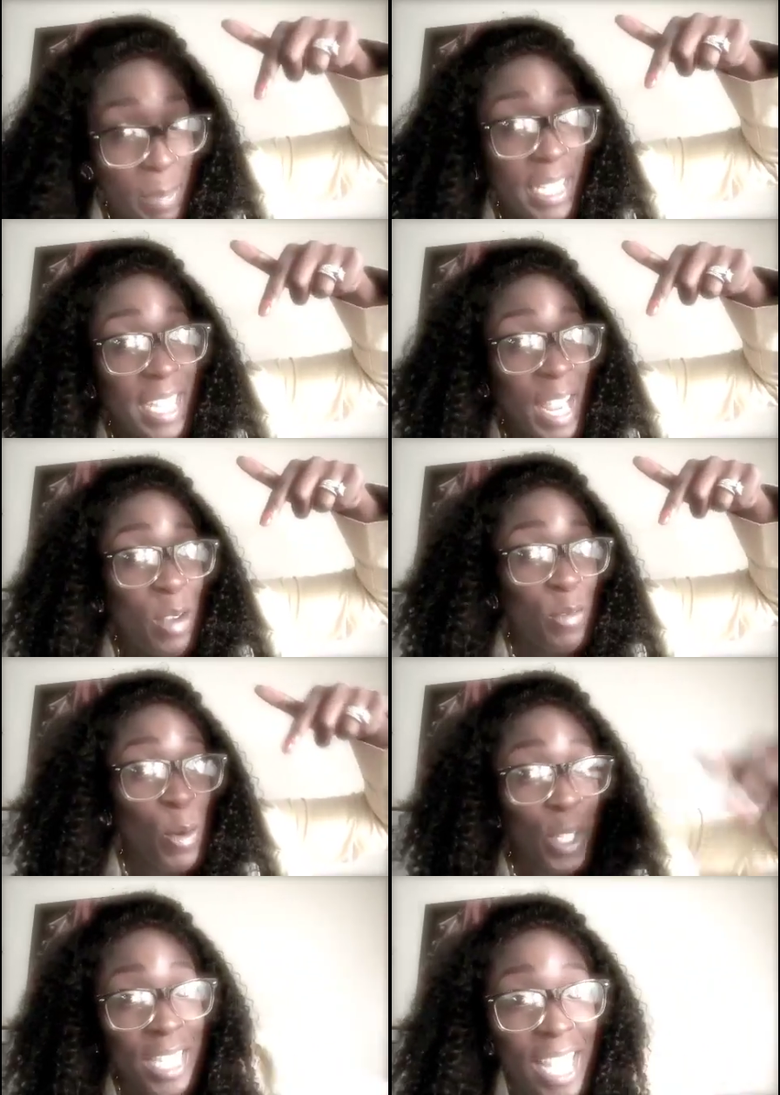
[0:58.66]
Let me sit down
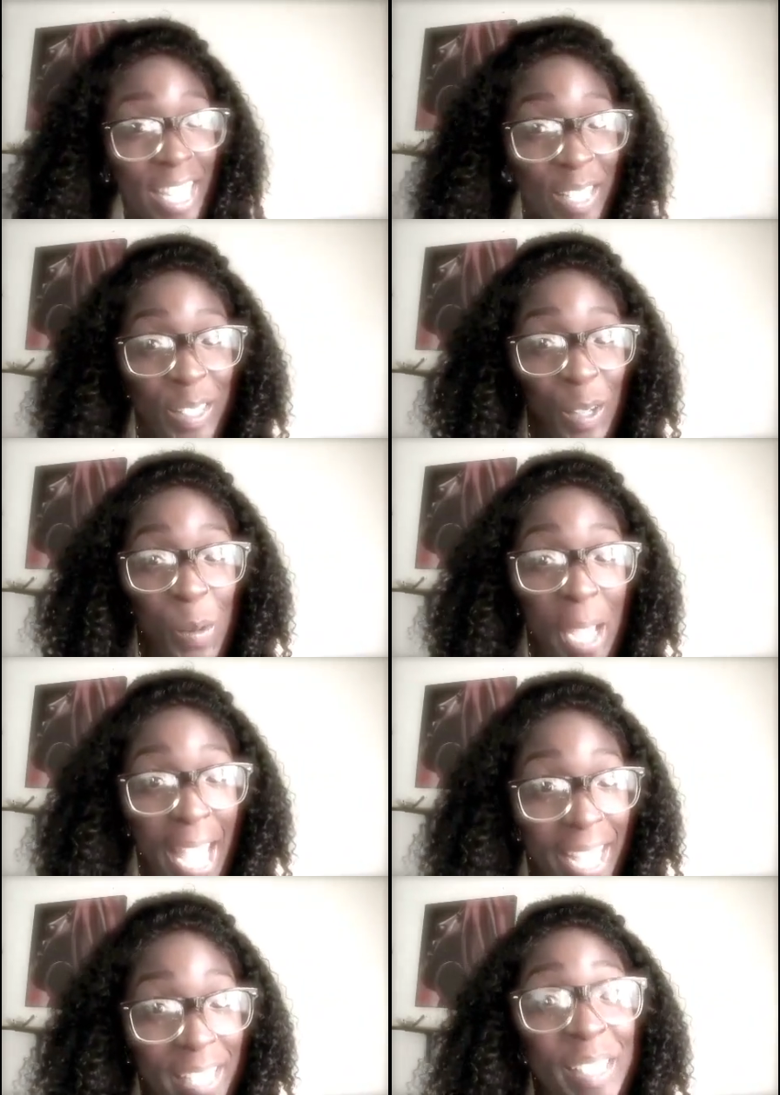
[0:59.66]
for a second,
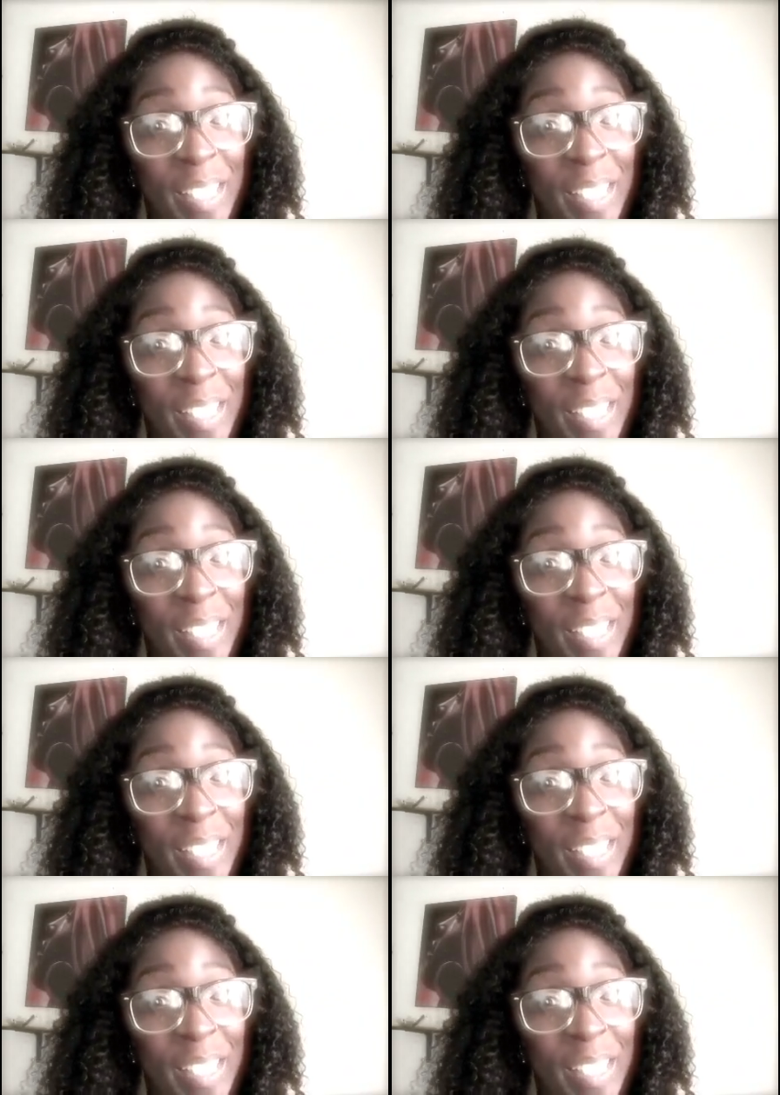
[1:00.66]
okay?